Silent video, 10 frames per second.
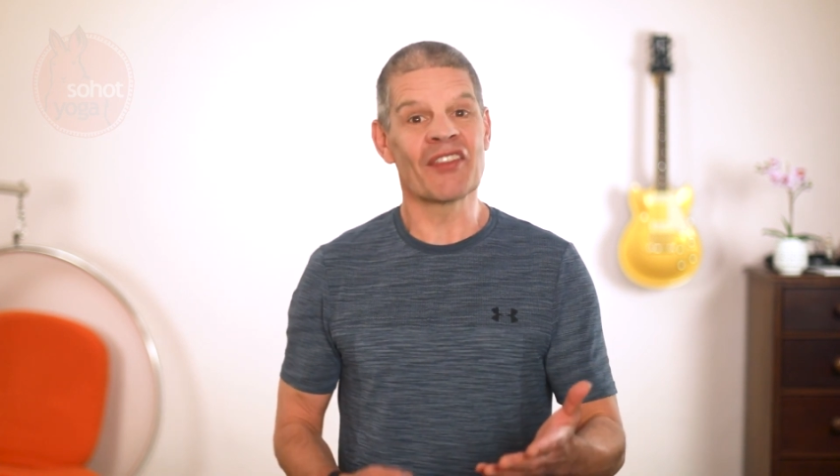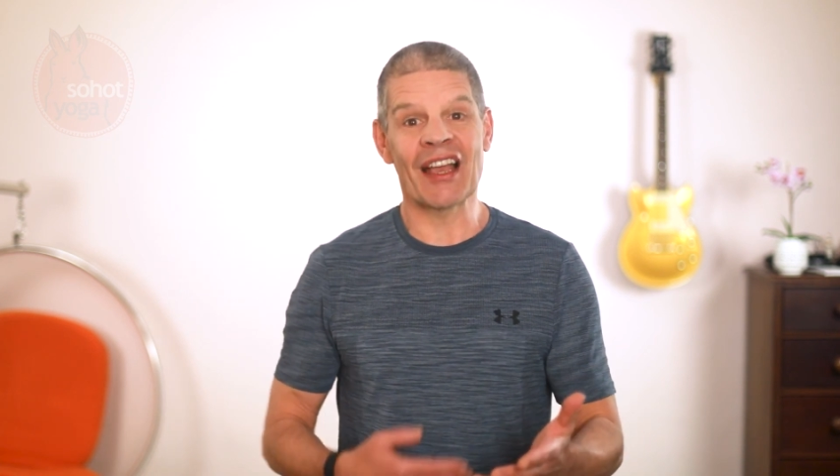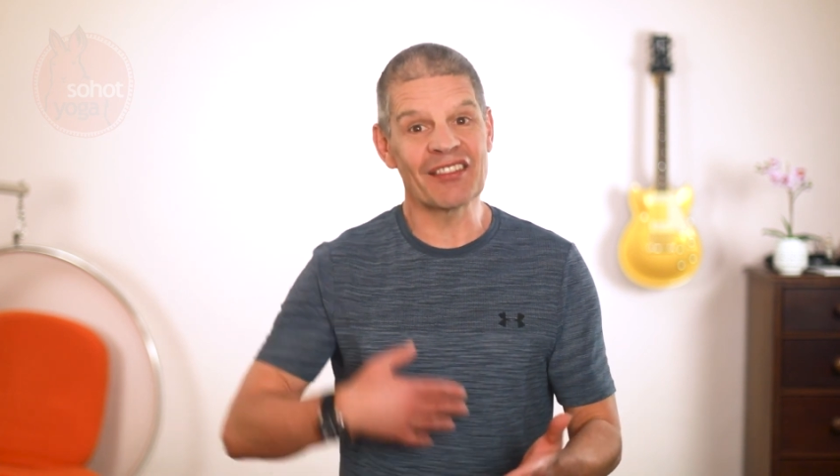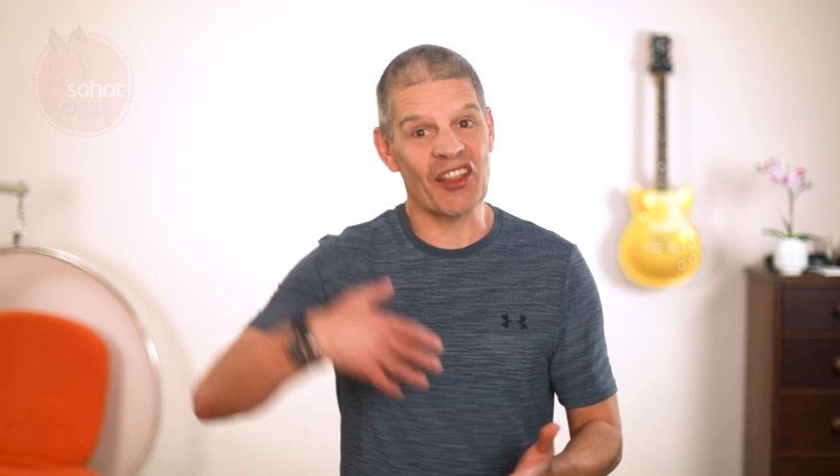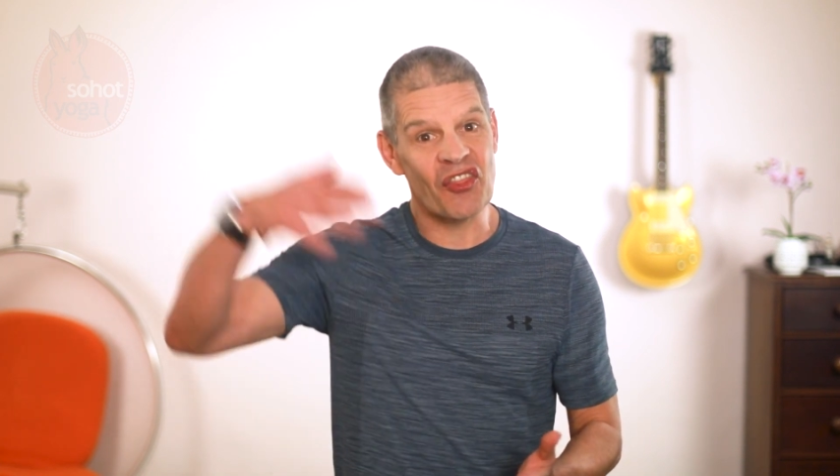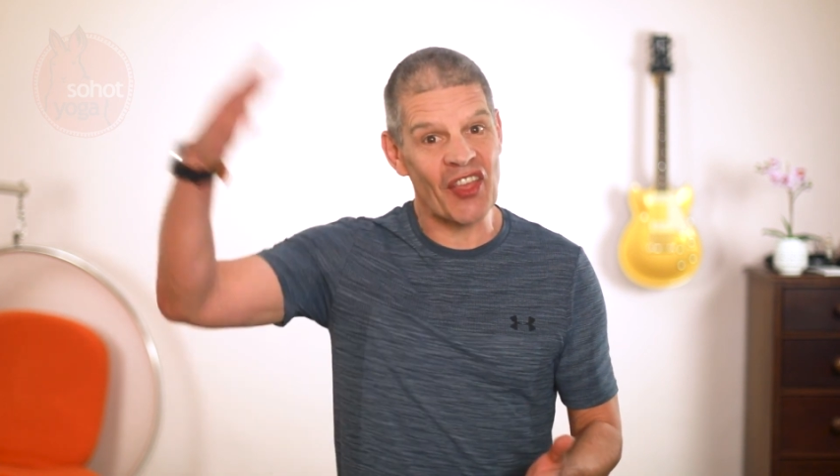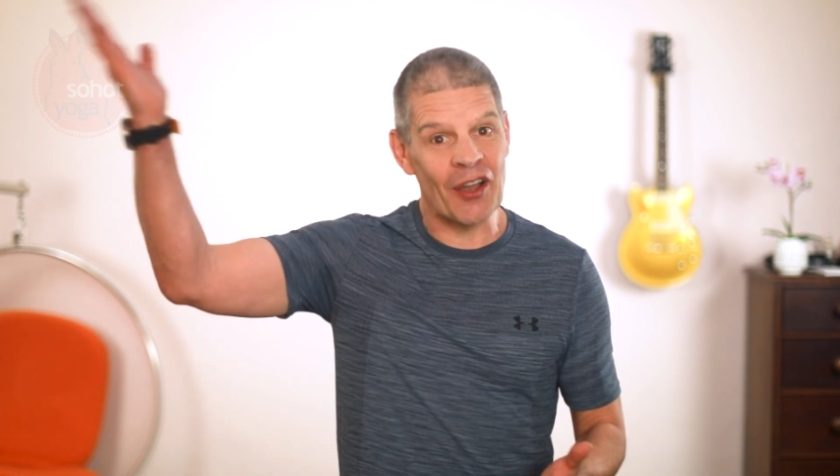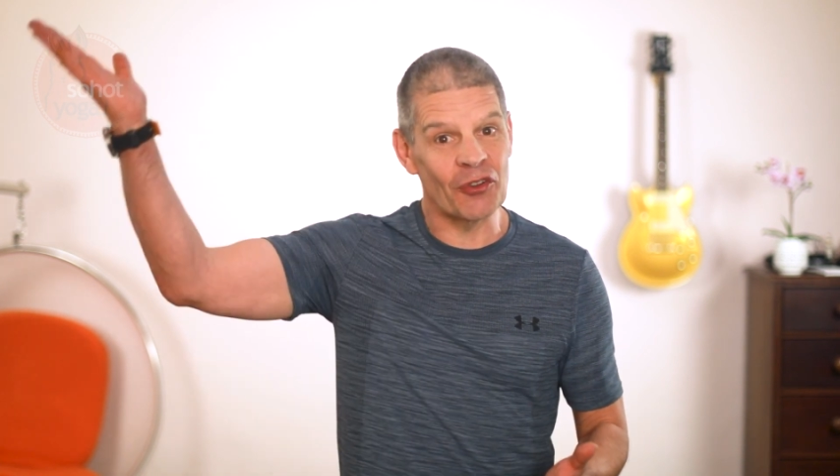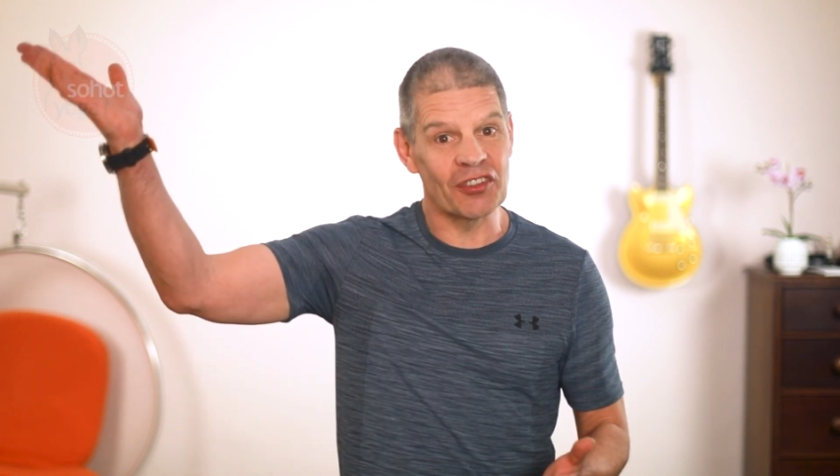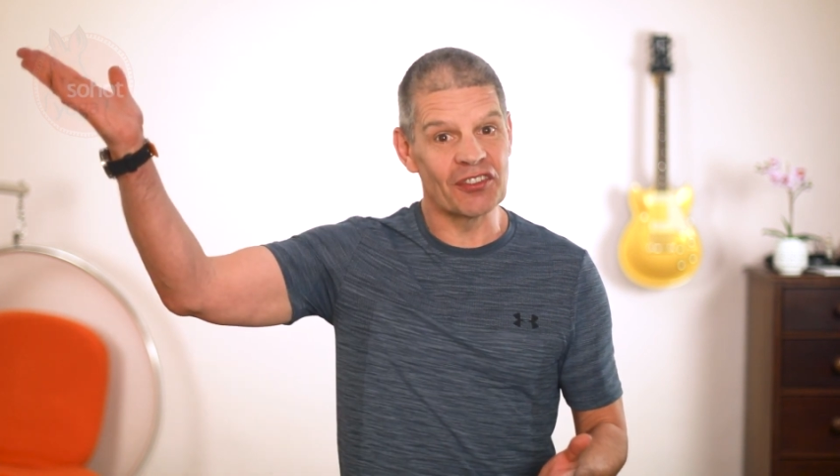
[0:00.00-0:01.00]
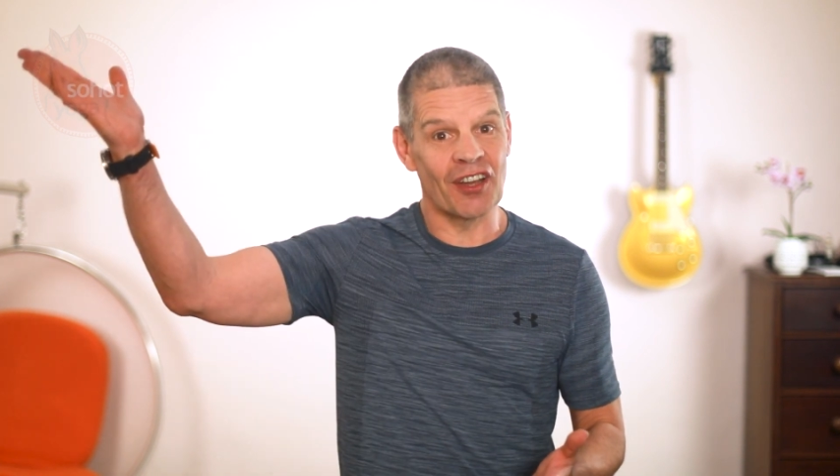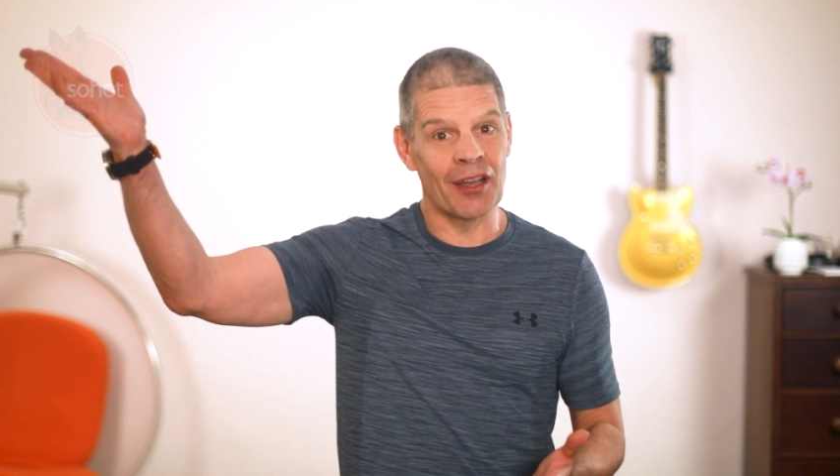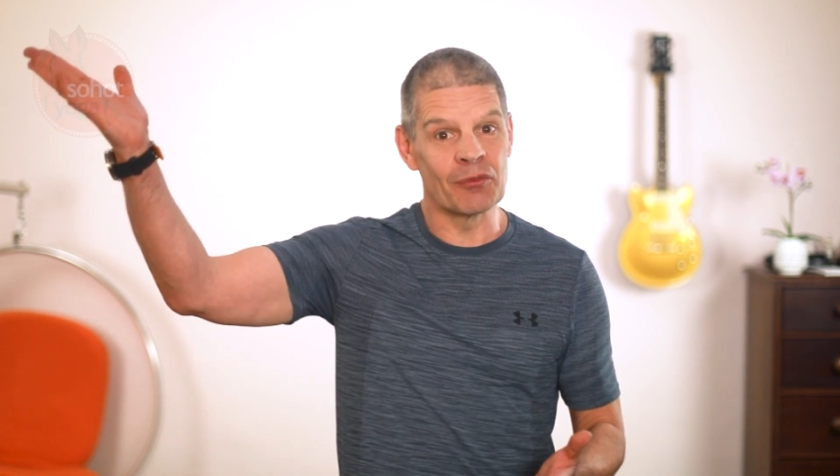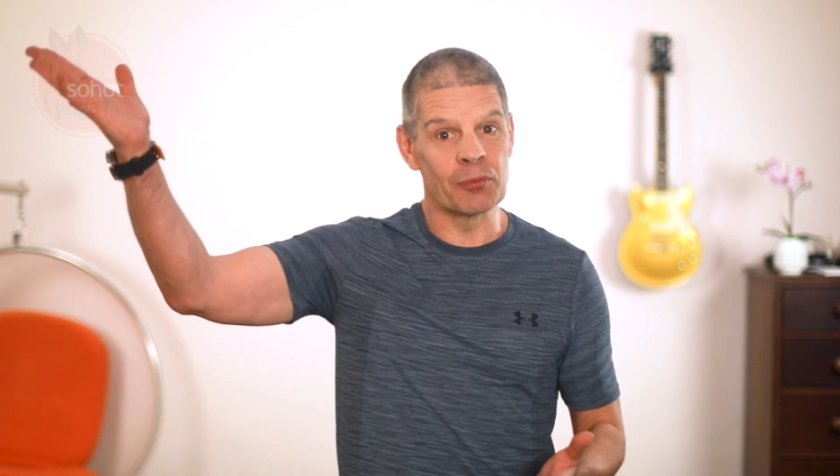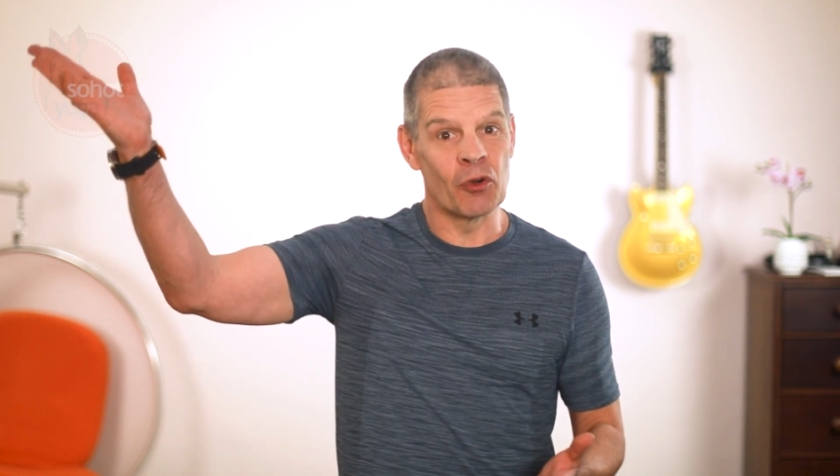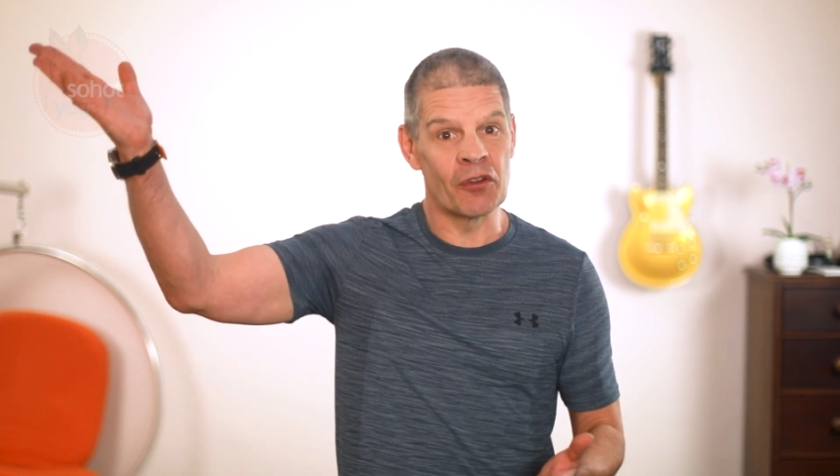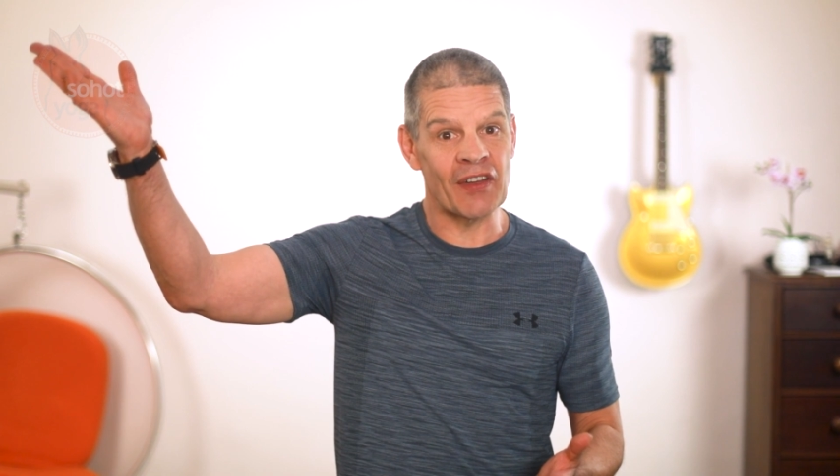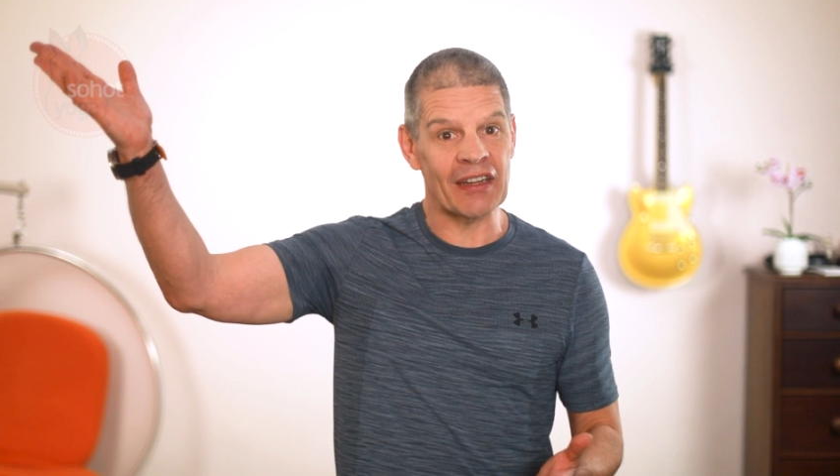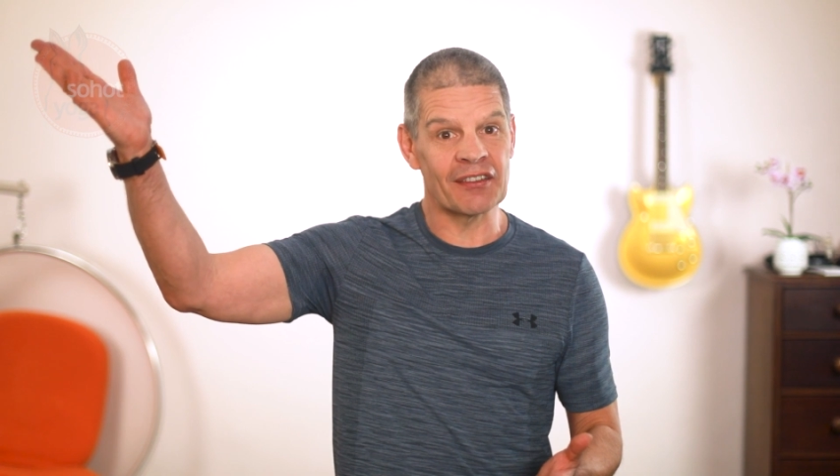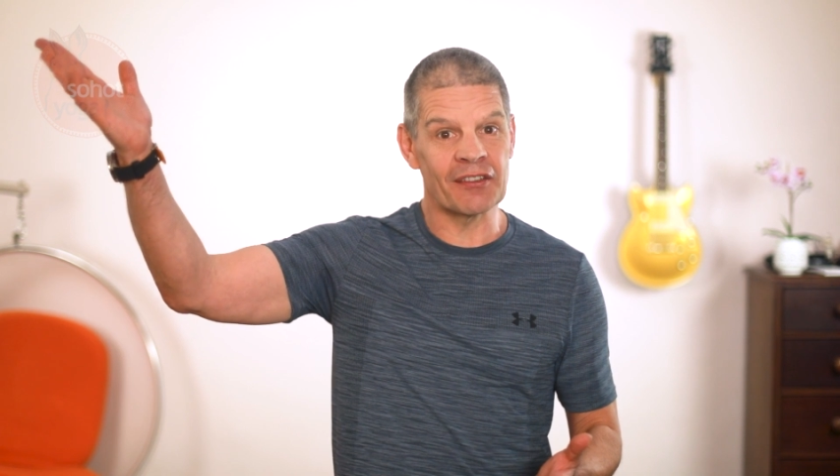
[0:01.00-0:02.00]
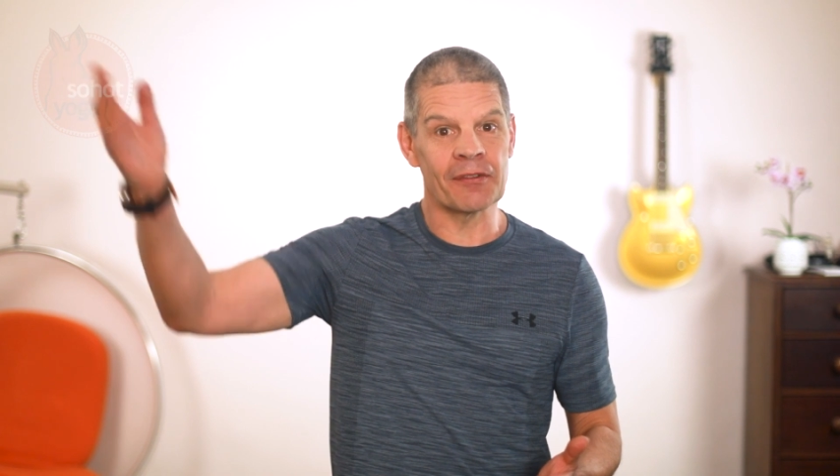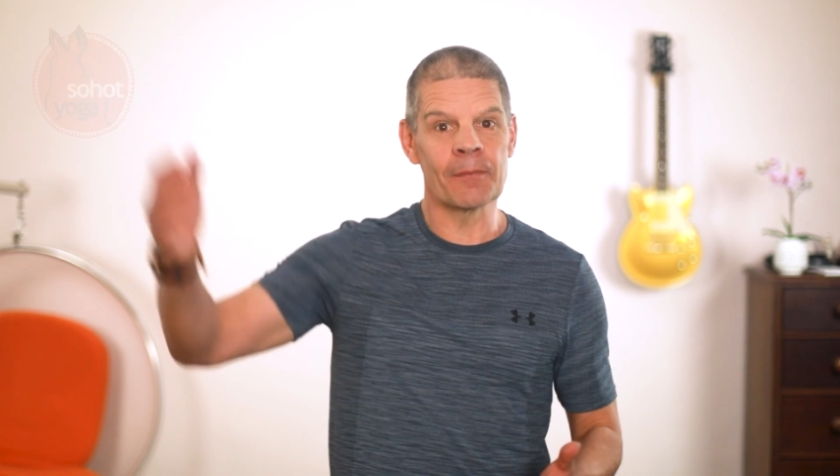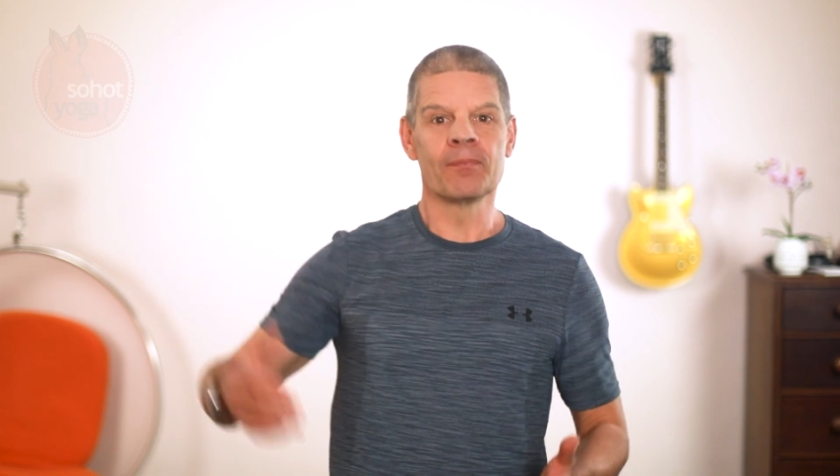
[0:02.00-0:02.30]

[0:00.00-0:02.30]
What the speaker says: That's 1,000 times more effective.